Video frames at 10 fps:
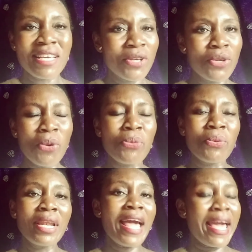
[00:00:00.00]

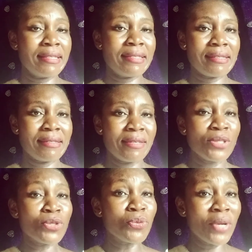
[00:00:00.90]
relent
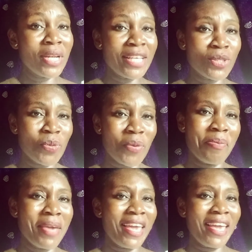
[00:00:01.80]
to relate with
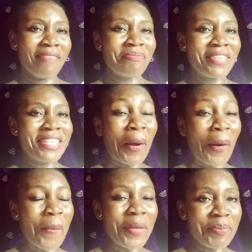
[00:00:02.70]
me in the
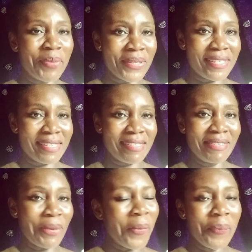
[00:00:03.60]
comment box,
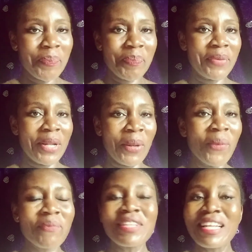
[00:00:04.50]

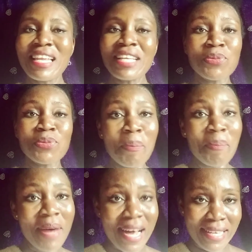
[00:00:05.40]
below. Let's rub
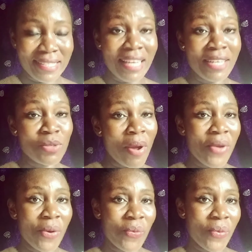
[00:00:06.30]
minds. That is why
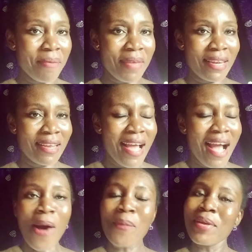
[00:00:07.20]
we are women.
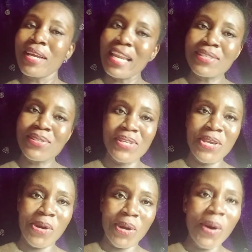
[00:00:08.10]
I'll be glad to see
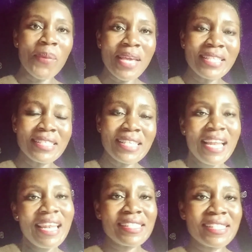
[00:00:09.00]
your comments.
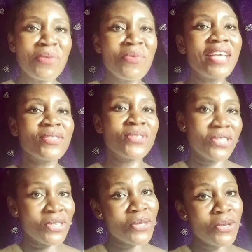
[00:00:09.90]
Let's see where it
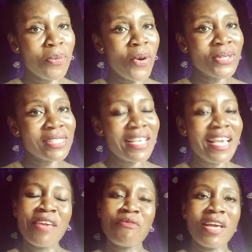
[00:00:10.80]
touches you most.
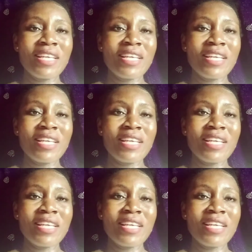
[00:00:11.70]
If you're